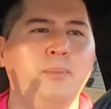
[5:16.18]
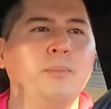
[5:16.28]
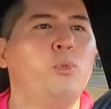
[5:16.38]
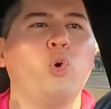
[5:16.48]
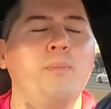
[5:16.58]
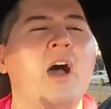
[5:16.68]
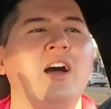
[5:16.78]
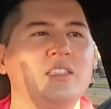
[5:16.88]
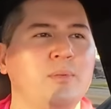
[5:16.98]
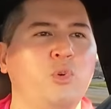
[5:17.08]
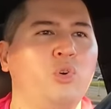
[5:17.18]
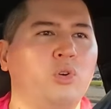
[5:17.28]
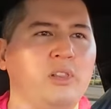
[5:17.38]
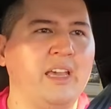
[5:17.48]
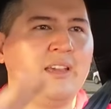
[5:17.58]
more
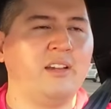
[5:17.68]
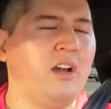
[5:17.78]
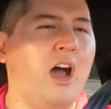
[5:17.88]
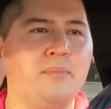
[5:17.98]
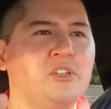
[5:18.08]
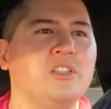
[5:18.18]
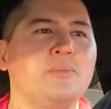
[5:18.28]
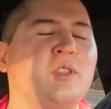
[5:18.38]
possible like options,